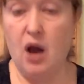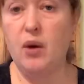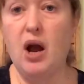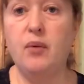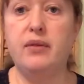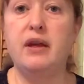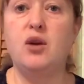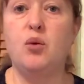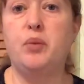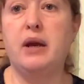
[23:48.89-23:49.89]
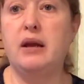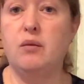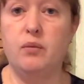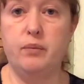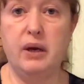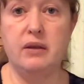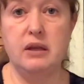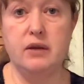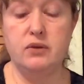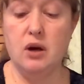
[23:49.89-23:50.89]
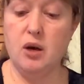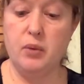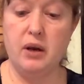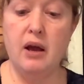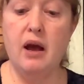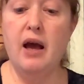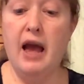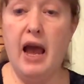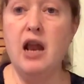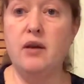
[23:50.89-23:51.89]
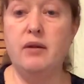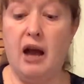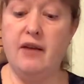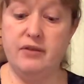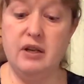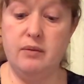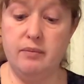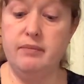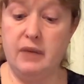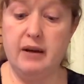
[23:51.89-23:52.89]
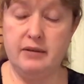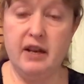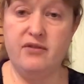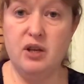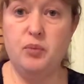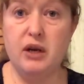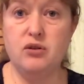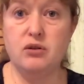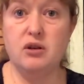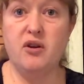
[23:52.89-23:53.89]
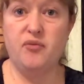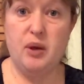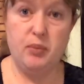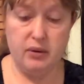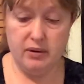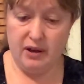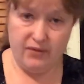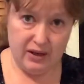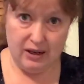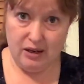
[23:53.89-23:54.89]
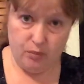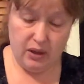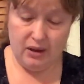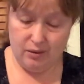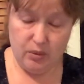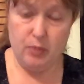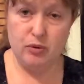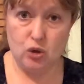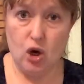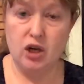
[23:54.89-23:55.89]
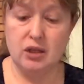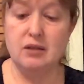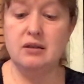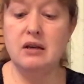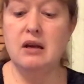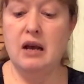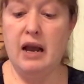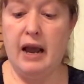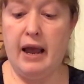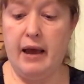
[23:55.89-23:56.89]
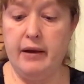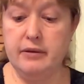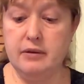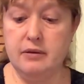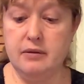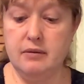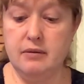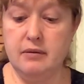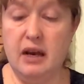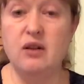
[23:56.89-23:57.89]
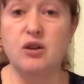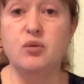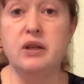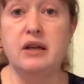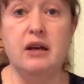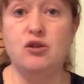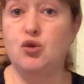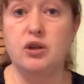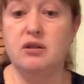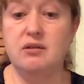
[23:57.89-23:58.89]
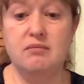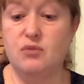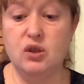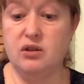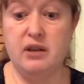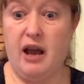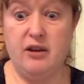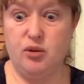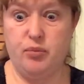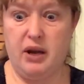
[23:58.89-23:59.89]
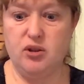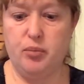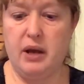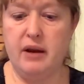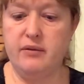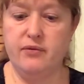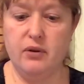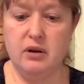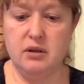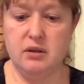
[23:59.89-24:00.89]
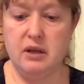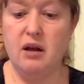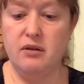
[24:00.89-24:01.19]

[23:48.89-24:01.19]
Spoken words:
would think you would pick the leaves young, but I've seen pictures of people in people's gardens, and it looked really nice just as a plant for itself.